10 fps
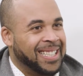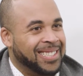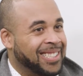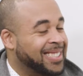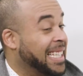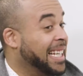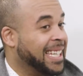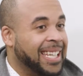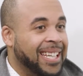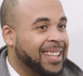Just
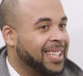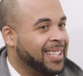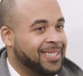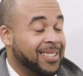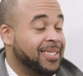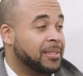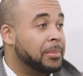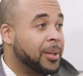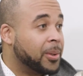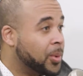like anything else, it doesn't
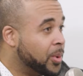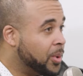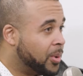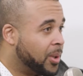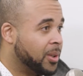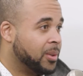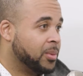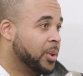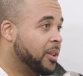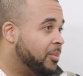matter who you are,
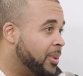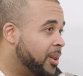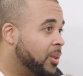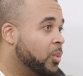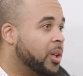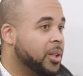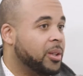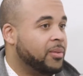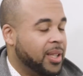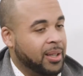where you've been, what
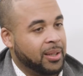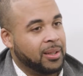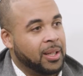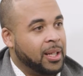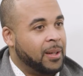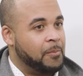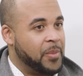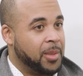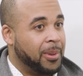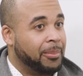you've done.
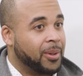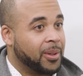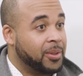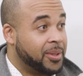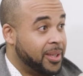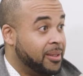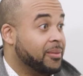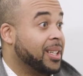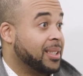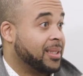These people are going to
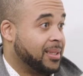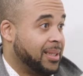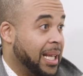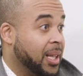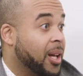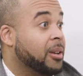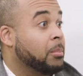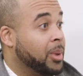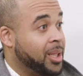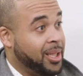invest a lot of
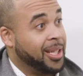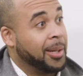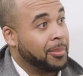money in